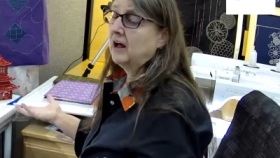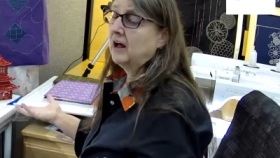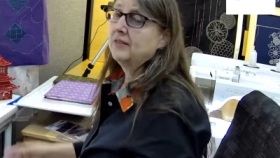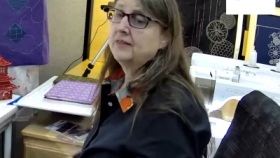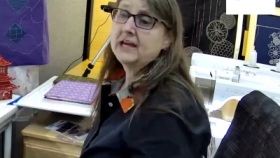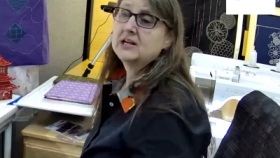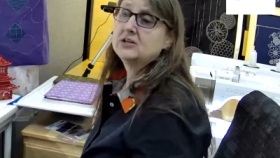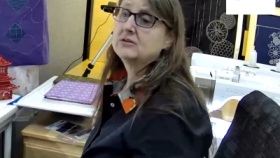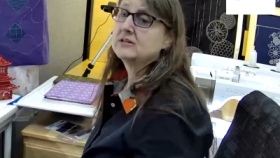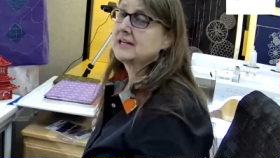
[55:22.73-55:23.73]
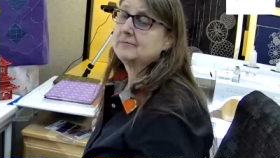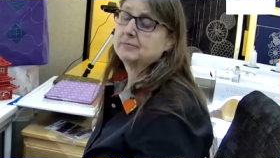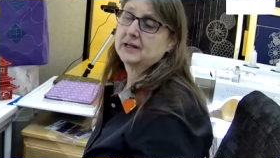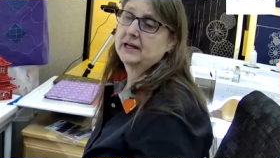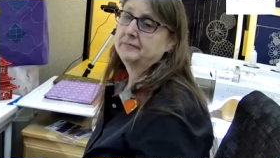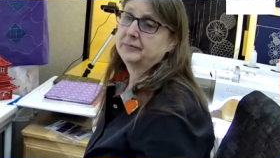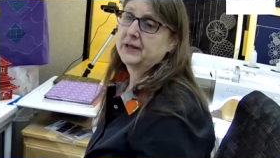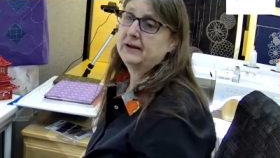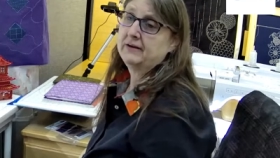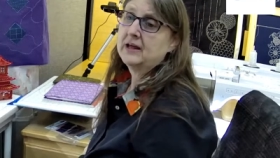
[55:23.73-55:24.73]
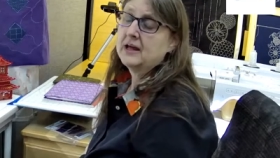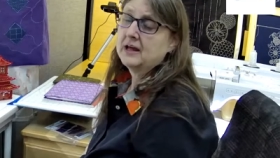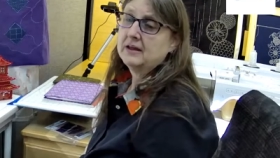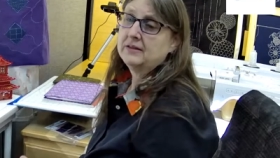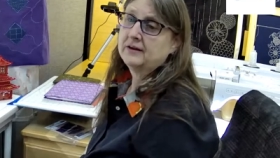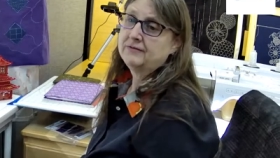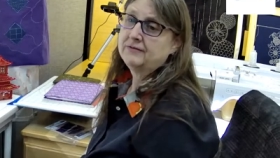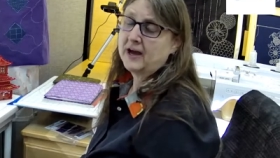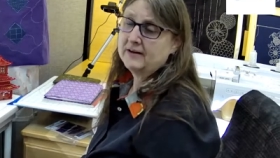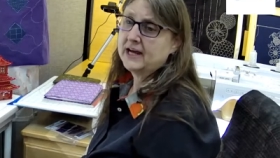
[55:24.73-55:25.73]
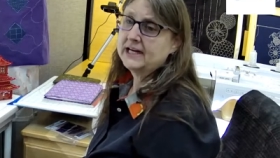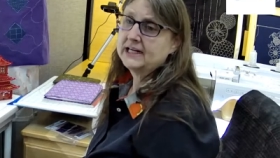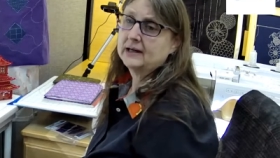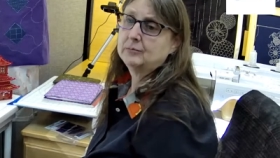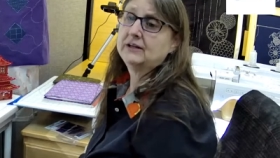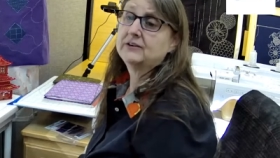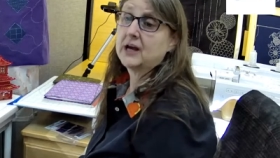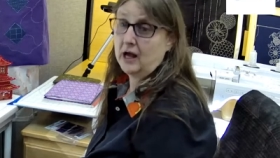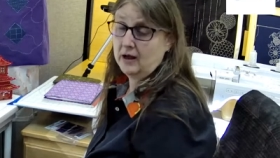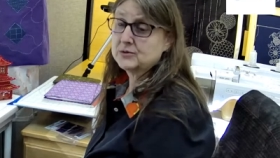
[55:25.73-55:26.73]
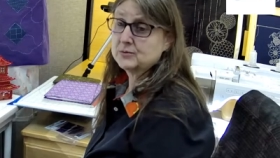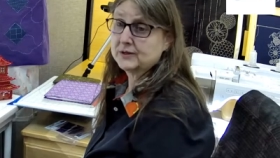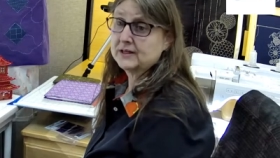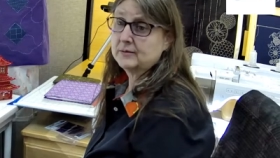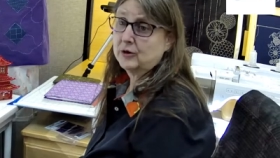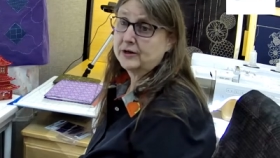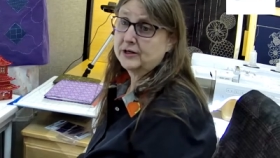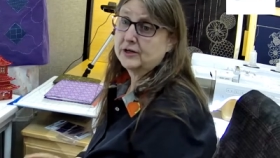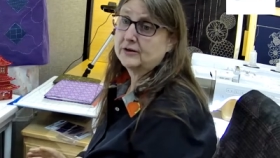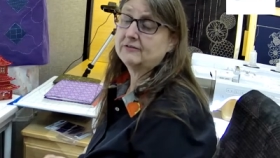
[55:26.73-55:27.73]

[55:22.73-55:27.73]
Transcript: they can do the same thing. They the 590, I believe, comes with the embroidery unit.